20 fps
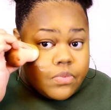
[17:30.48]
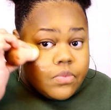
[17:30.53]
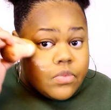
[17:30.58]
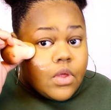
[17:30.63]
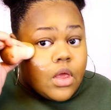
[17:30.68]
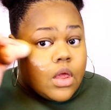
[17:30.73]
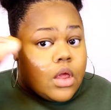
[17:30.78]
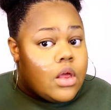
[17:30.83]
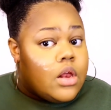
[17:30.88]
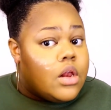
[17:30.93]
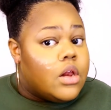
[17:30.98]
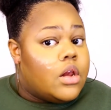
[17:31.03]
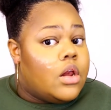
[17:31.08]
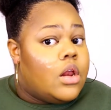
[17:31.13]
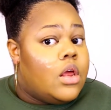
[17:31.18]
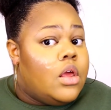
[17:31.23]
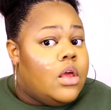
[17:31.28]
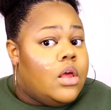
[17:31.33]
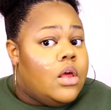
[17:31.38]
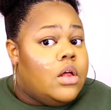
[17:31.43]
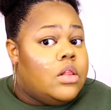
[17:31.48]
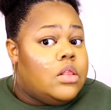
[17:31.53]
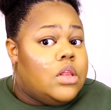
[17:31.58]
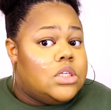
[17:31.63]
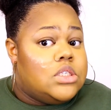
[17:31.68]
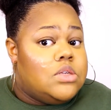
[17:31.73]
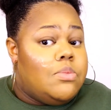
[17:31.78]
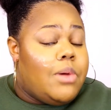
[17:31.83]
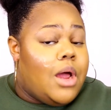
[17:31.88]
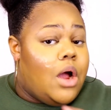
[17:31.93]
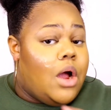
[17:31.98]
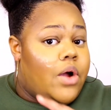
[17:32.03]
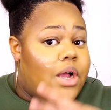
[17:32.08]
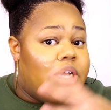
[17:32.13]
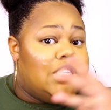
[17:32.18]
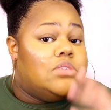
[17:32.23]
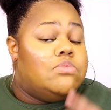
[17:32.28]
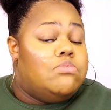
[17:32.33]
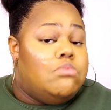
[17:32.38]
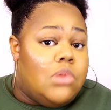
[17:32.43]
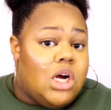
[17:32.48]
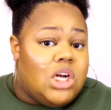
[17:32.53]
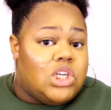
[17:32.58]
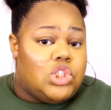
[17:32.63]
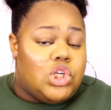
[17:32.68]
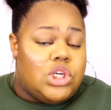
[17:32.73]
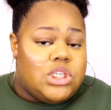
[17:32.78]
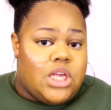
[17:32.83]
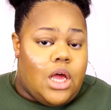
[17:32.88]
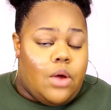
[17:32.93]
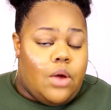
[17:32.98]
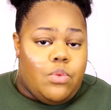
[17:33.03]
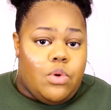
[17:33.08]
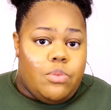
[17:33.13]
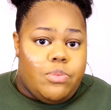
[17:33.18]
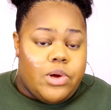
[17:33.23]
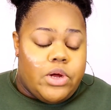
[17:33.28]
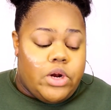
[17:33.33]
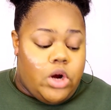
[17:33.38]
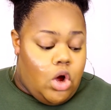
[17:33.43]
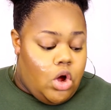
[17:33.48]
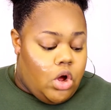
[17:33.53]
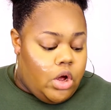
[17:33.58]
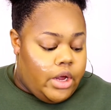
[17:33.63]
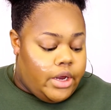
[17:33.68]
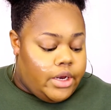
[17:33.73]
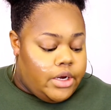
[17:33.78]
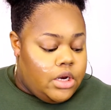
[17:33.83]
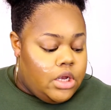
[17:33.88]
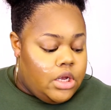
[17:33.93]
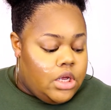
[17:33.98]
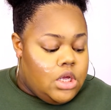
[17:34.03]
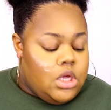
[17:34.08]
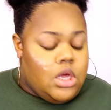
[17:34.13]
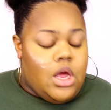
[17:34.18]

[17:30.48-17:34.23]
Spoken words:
And that's about as much as I will put on.